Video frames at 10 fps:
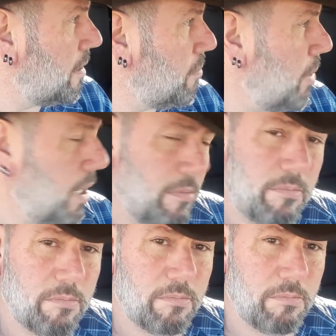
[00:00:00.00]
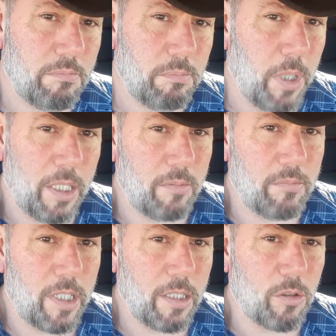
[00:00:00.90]
But
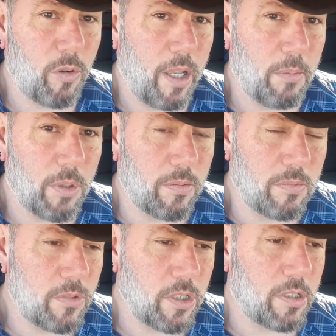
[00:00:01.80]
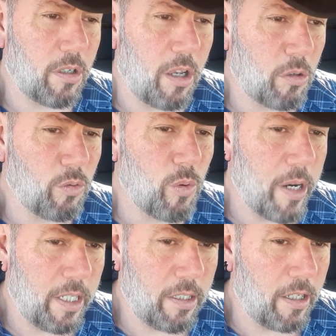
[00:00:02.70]
been incredible, just a, a
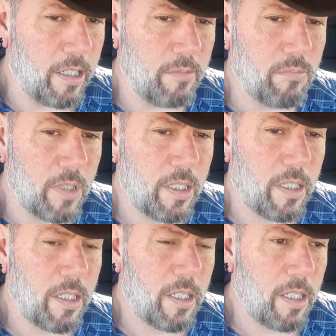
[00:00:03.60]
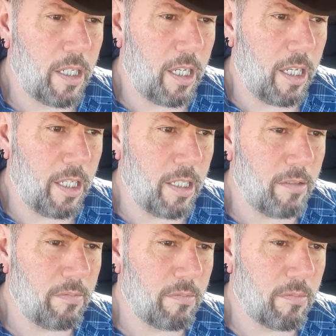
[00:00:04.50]
great gun.
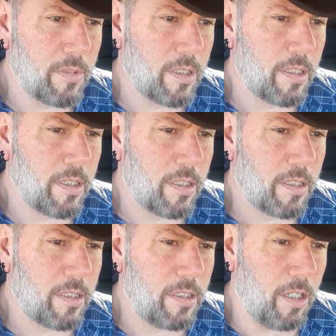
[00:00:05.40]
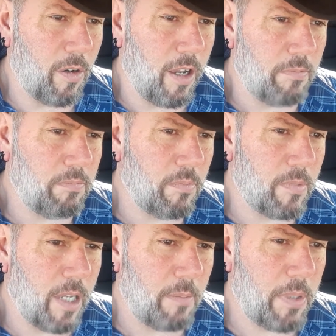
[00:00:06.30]
And you know, I've
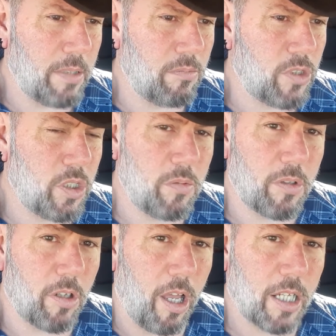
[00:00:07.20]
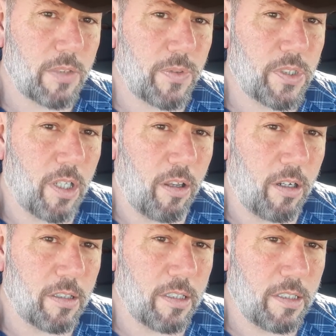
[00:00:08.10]
I've been shooting Glocks for so
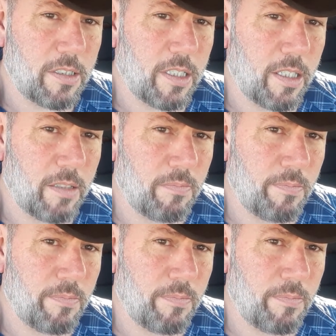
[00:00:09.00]
long that uh,